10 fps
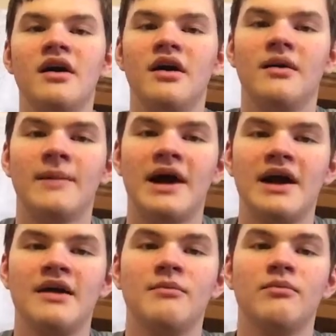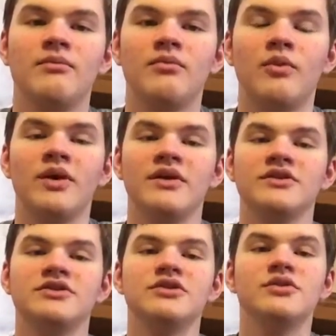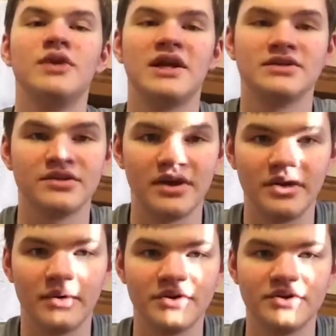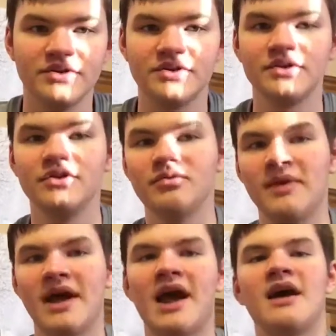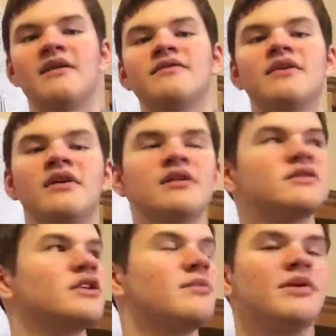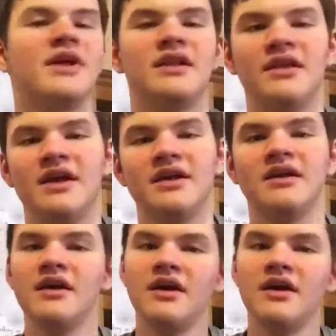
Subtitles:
I am willing to answer any questions you may have. Sorry about that light.